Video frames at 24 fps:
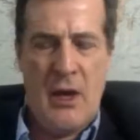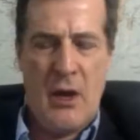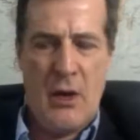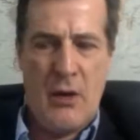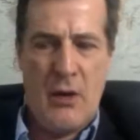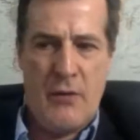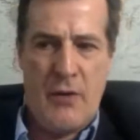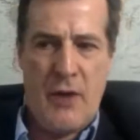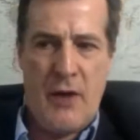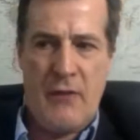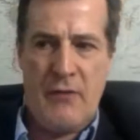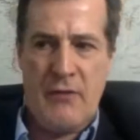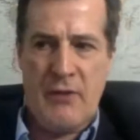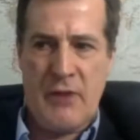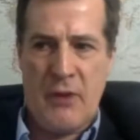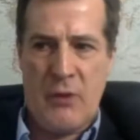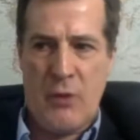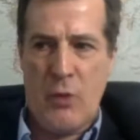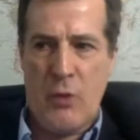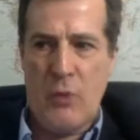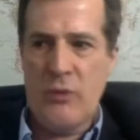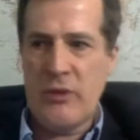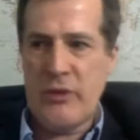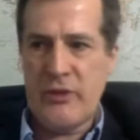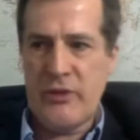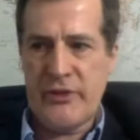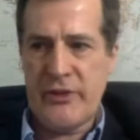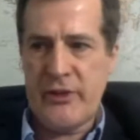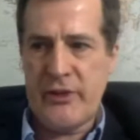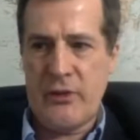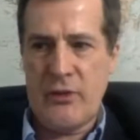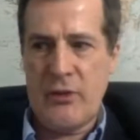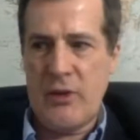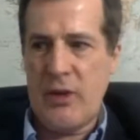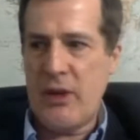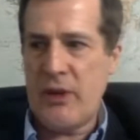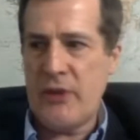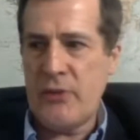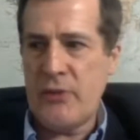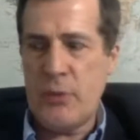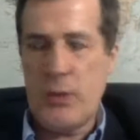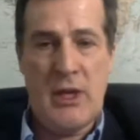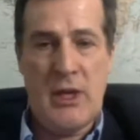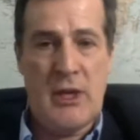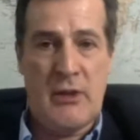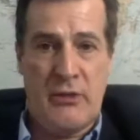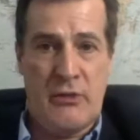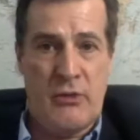of having our own distillery, because
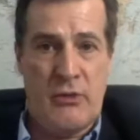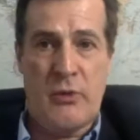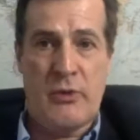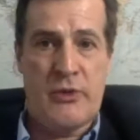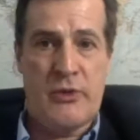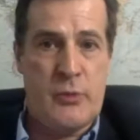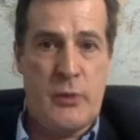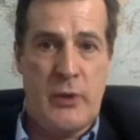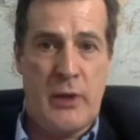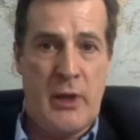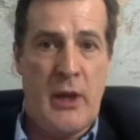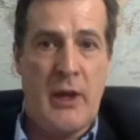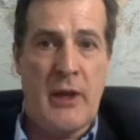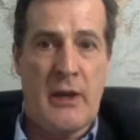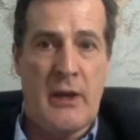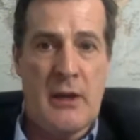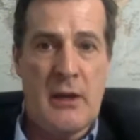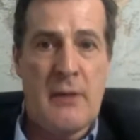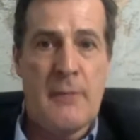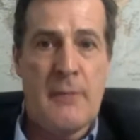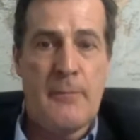we can do as we like.